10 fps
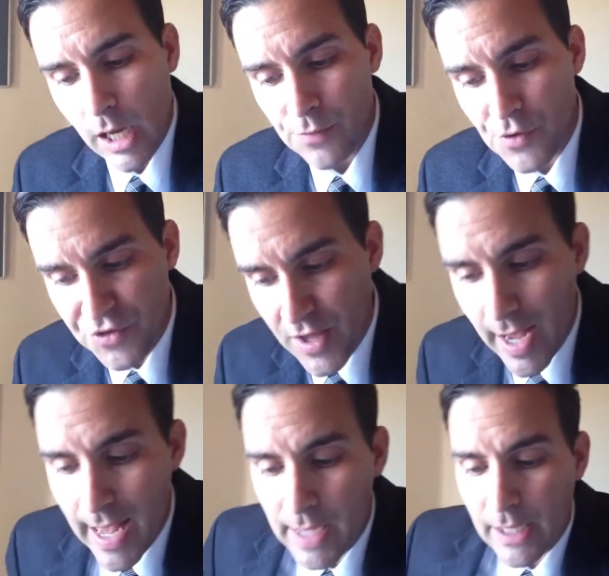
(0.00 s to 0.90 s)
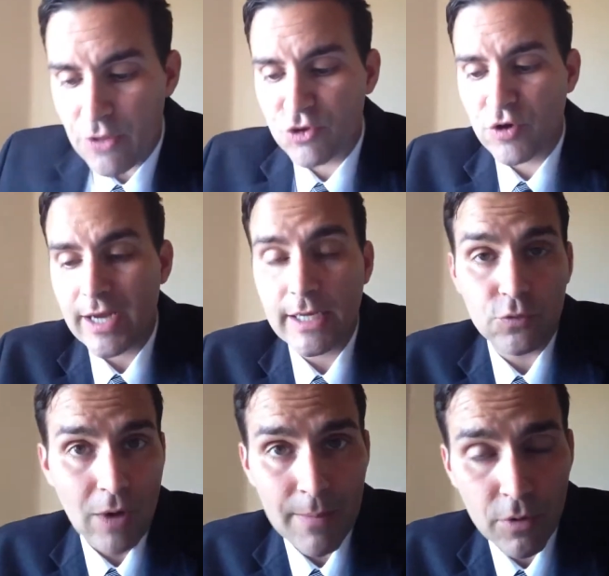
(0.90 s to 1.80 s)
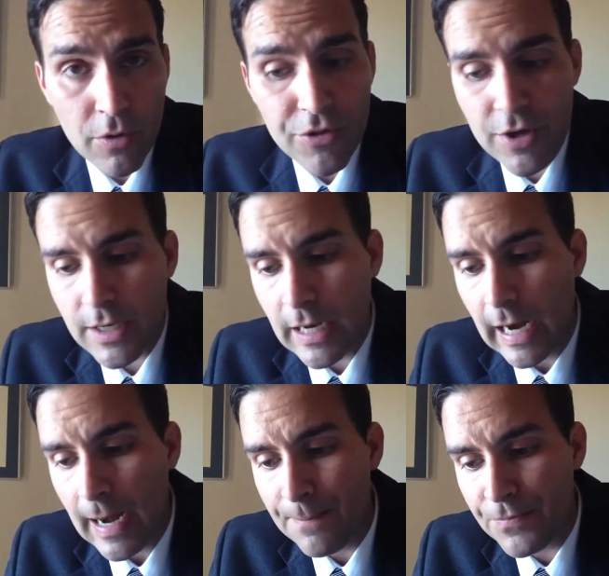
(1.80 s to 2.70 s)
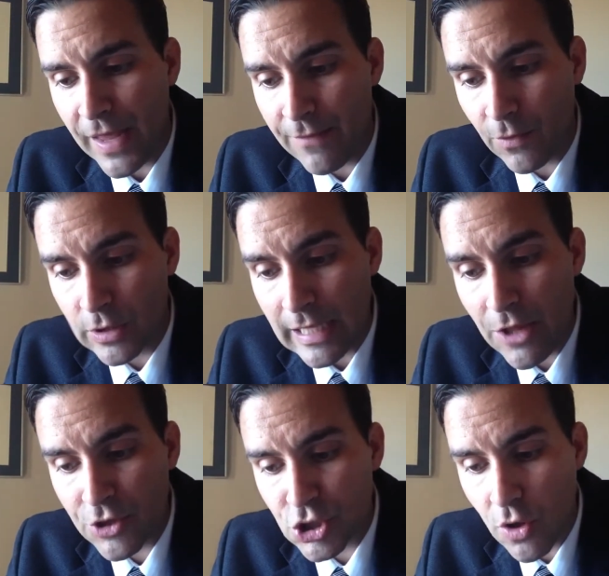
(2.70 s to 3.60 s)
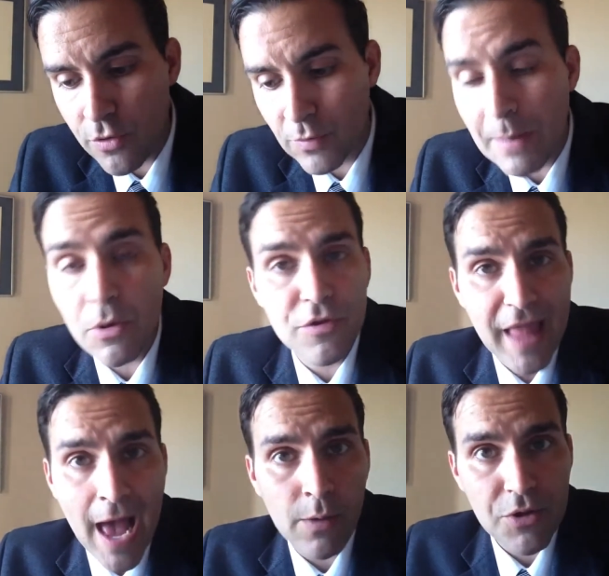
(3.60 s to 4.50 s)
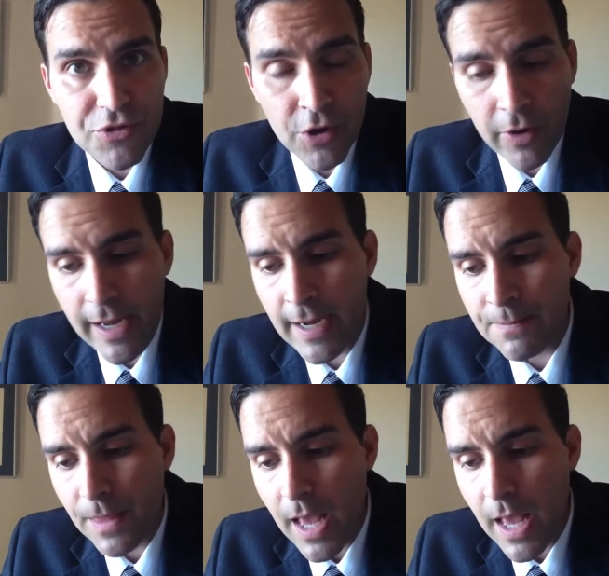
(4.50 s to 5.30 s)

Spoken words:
the CIA is training rebels. They've released shows rebels now in Syria.